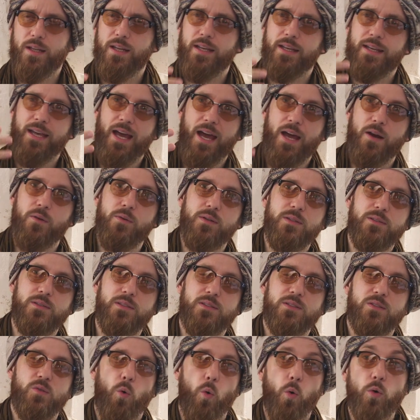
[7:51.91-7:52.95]
it carries
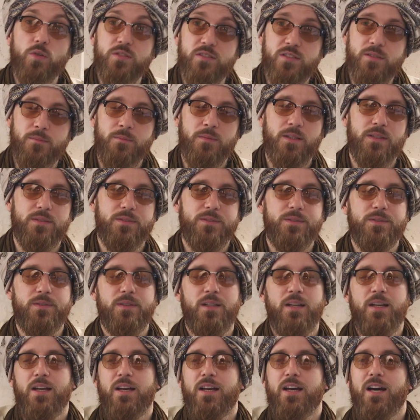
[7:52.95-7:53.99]
this awesomeness
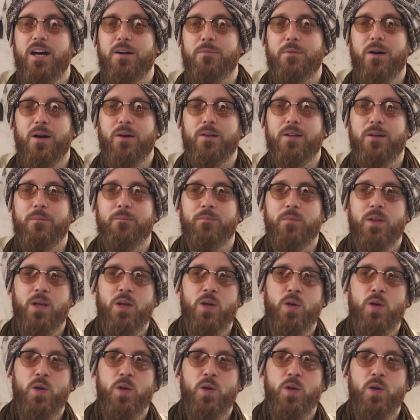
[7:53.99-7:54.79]
about them.